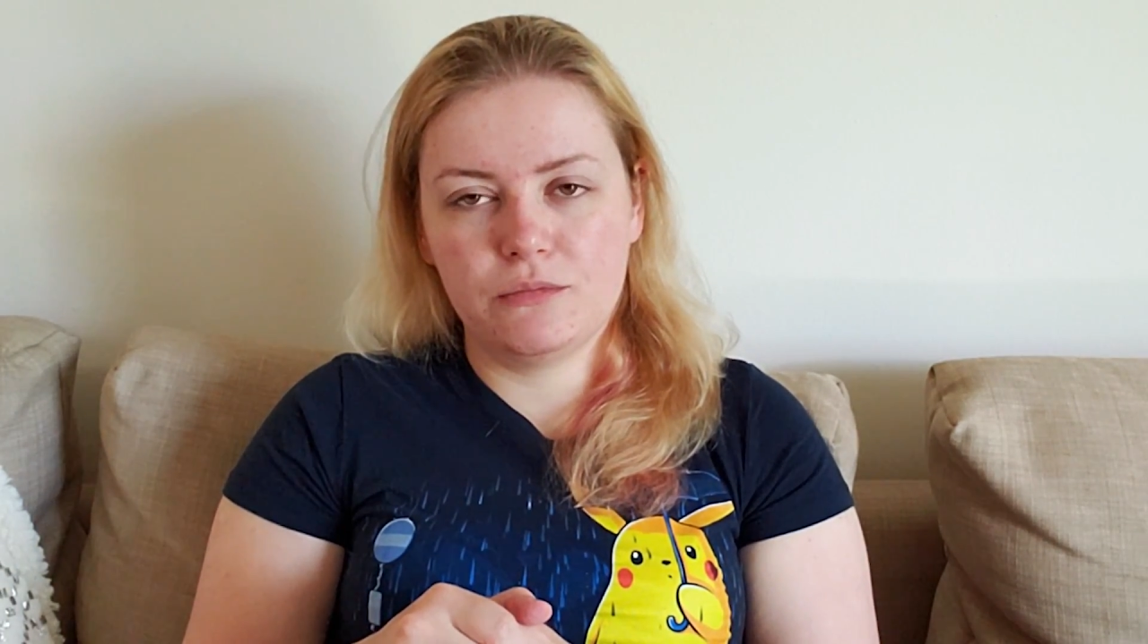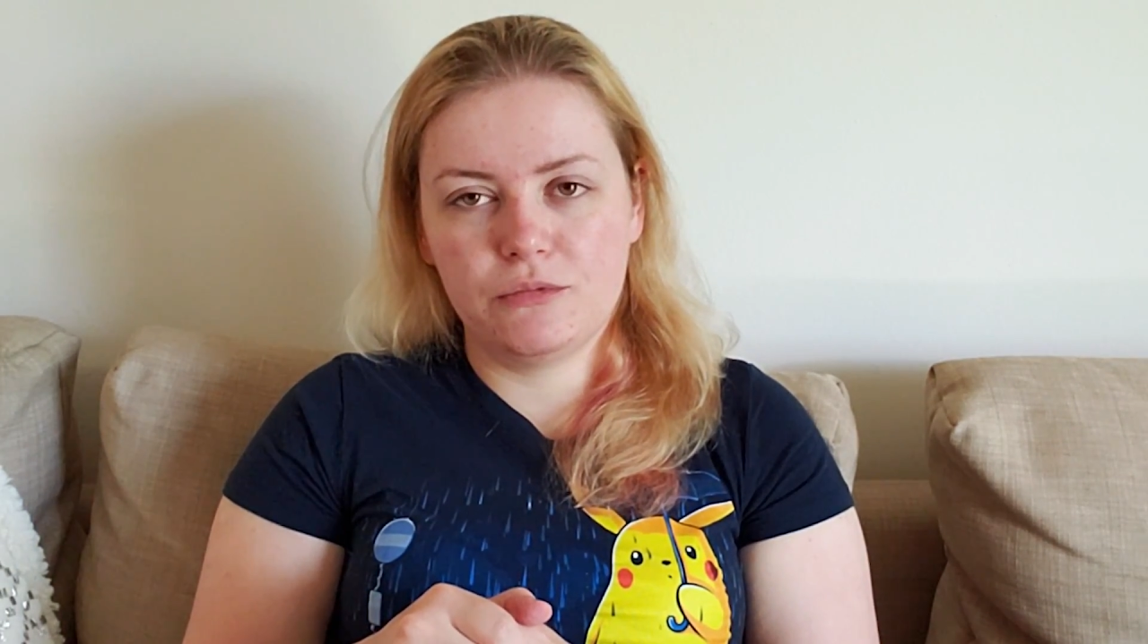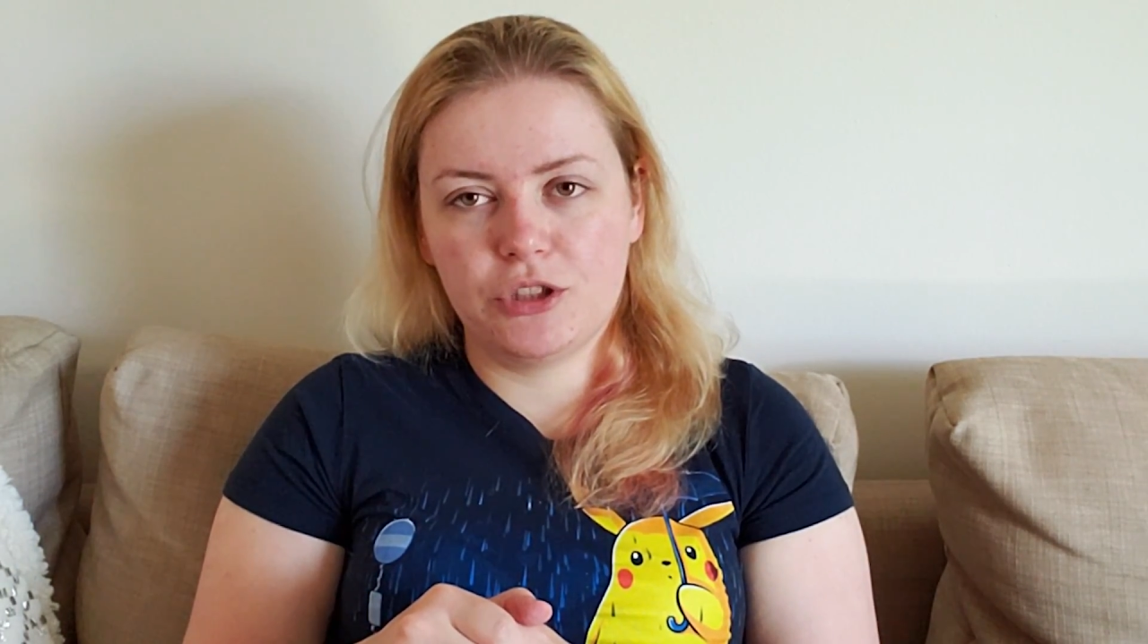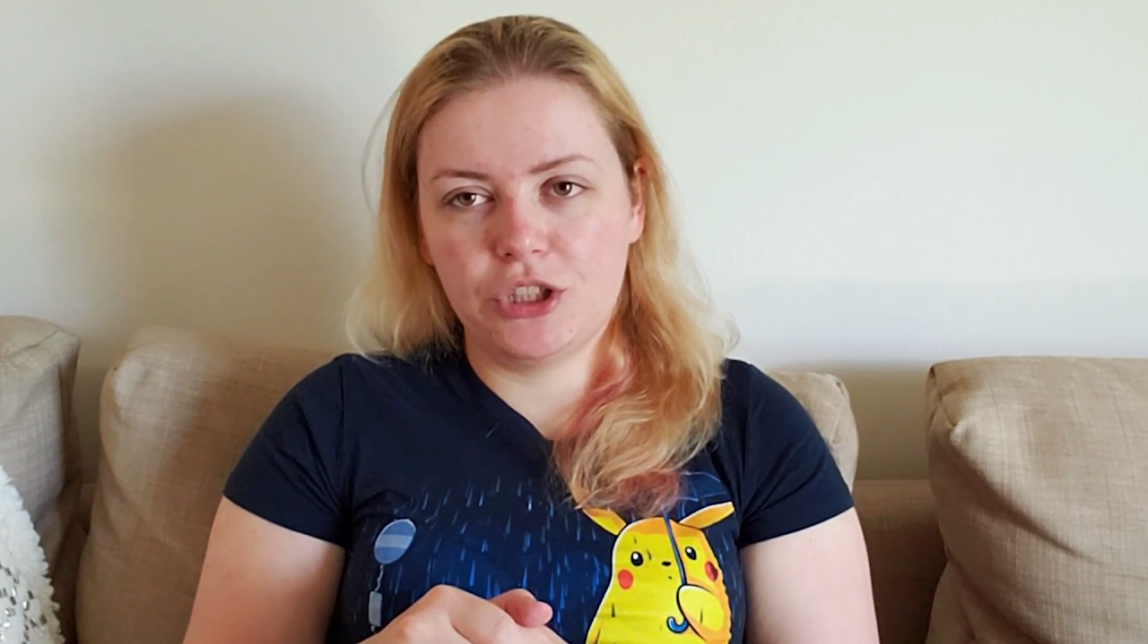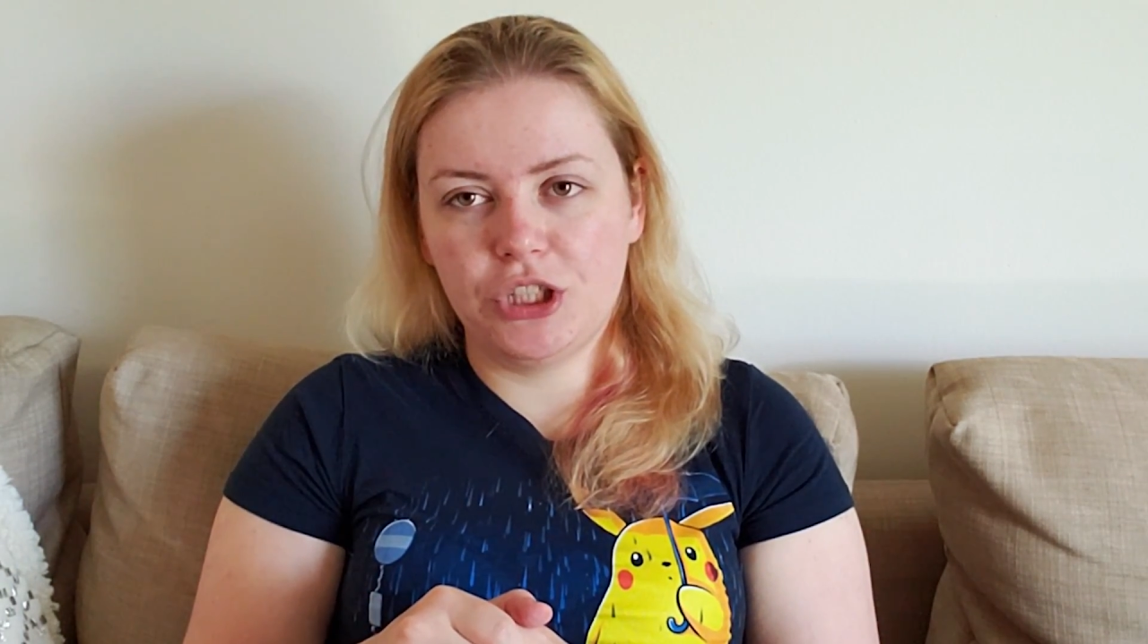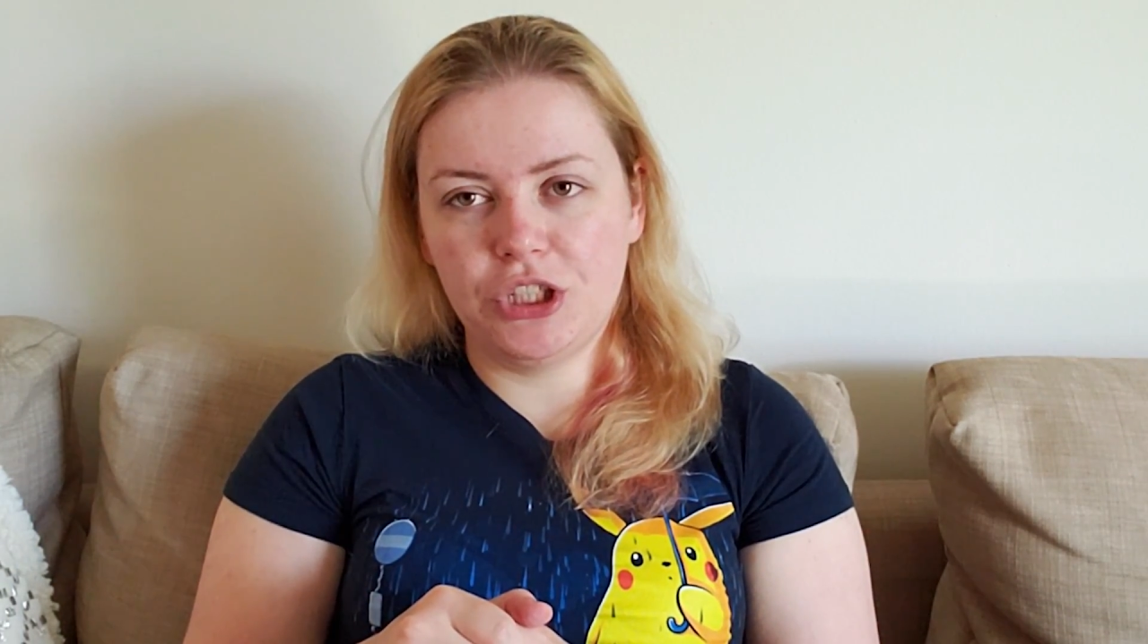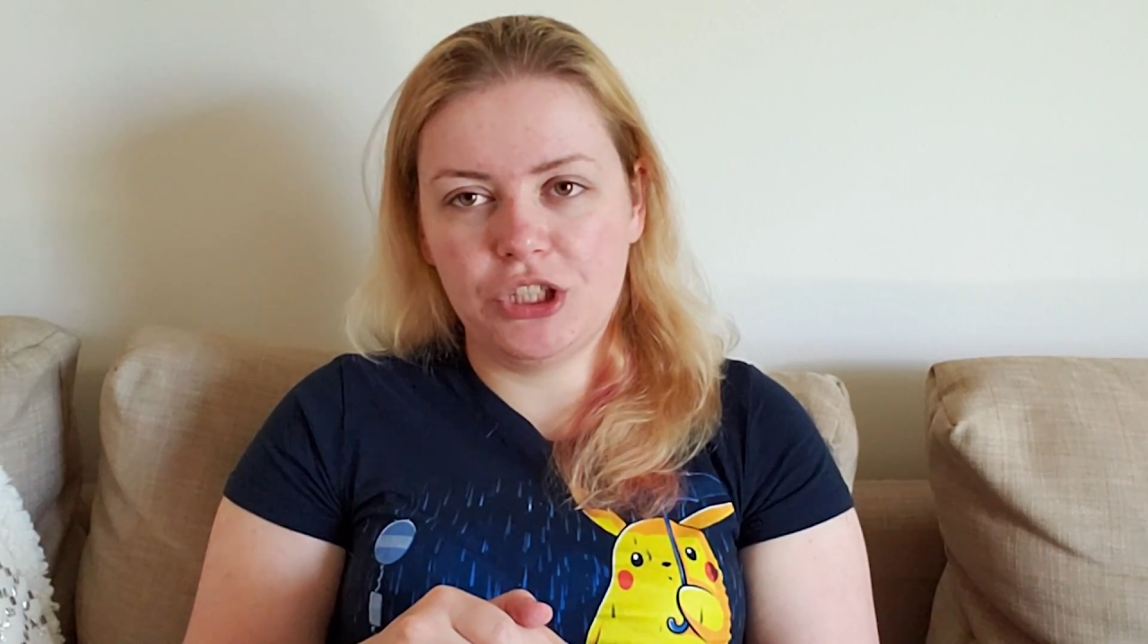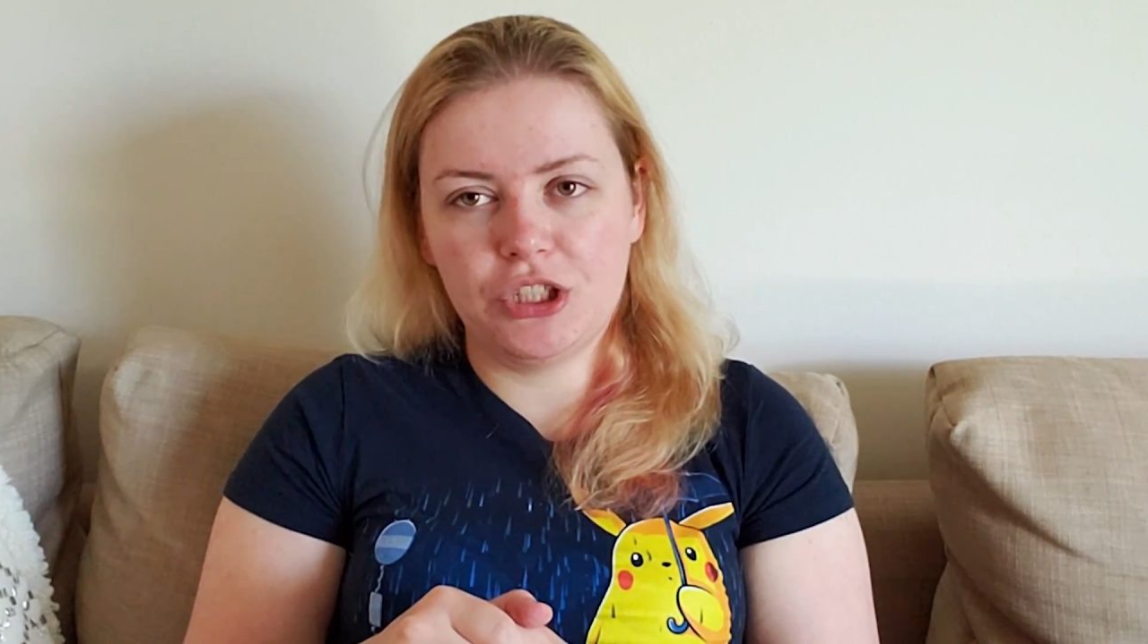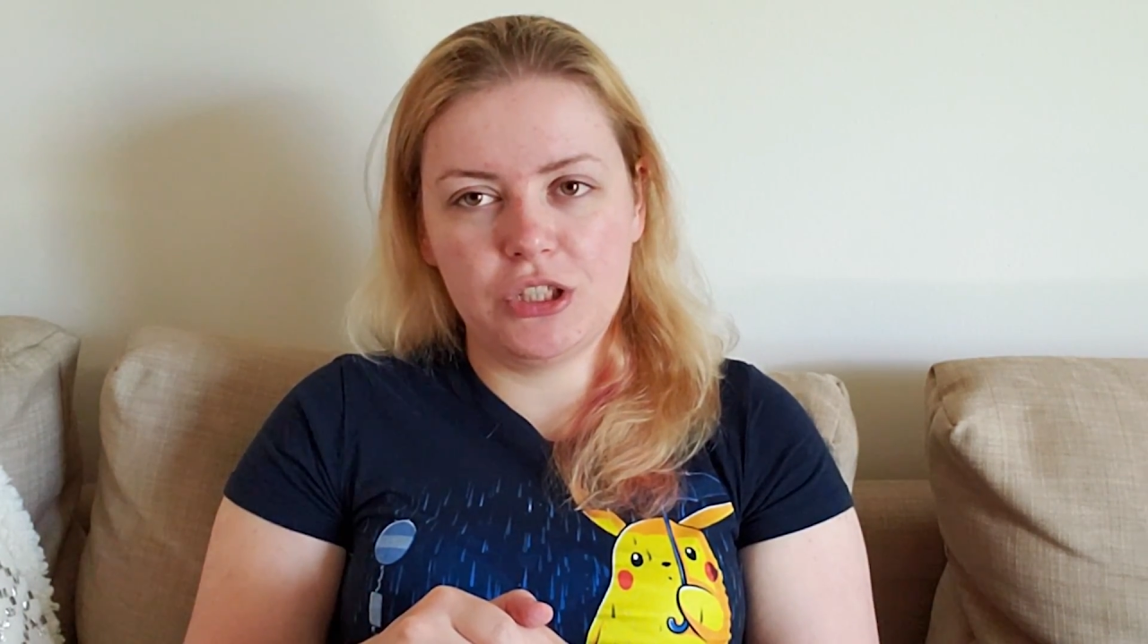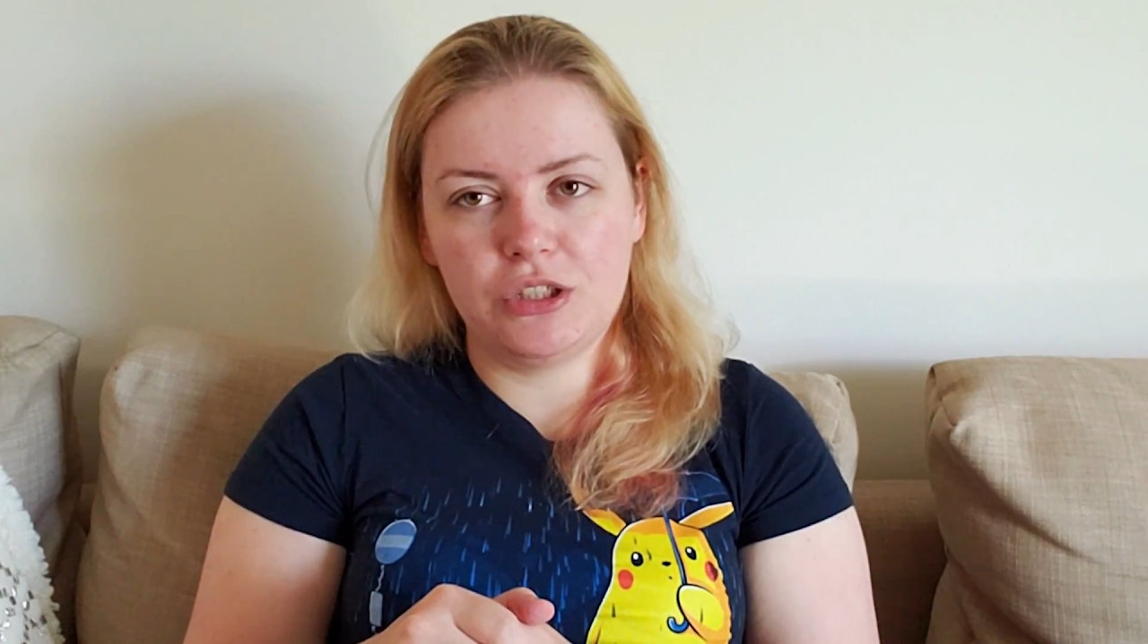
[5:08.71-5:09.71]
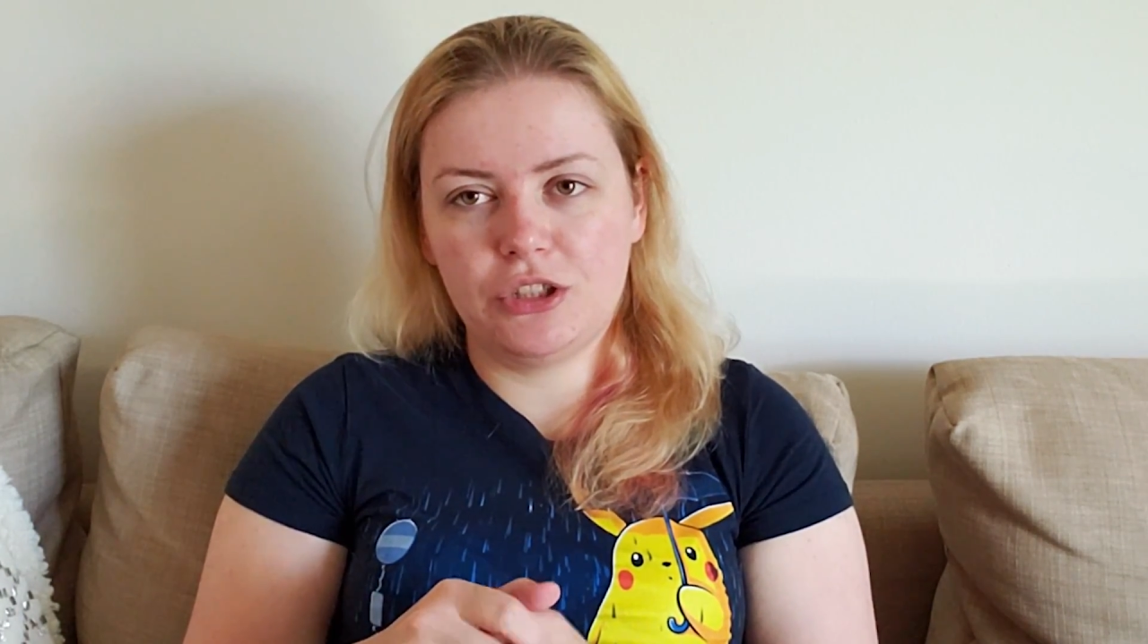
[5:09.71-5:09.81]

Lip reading: she